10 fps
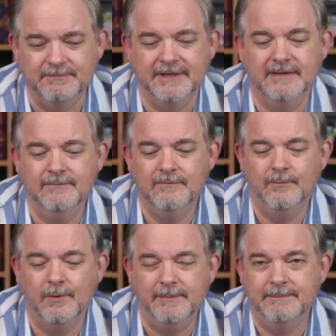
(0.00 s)
bid,
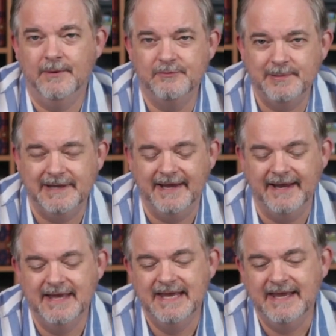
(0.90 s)
when we both
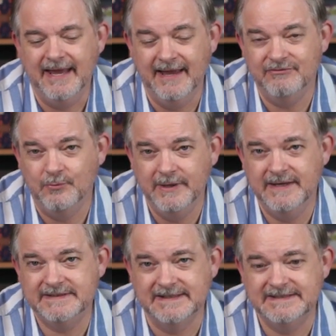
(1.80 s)
play, if
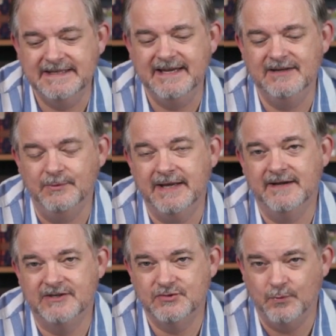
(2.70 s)
we succeed, we
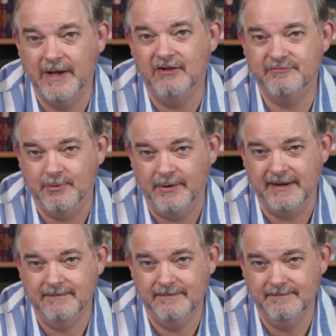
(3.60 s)
get a
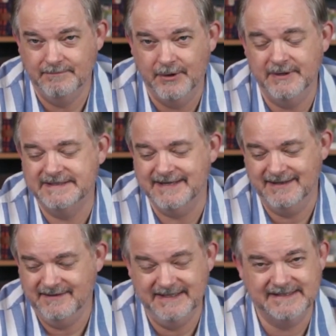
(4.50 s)
12-point bonus
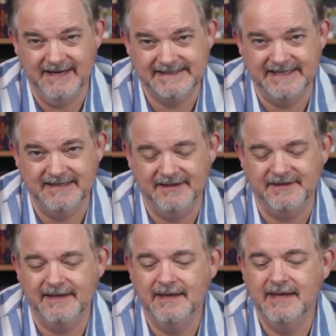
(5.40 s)
and these guys get
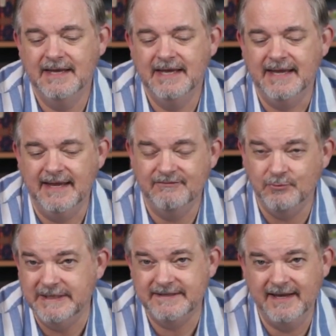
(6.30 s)
nothing. If
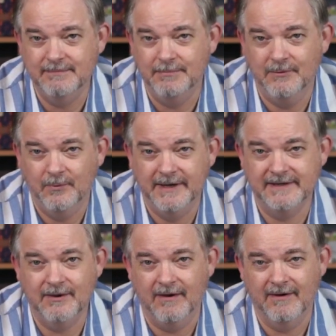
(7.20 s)
we take but one
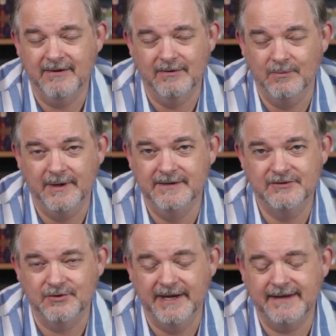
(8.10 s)
card or one
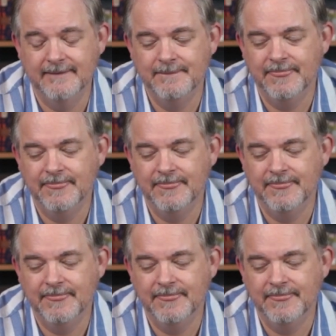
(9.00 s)
trick,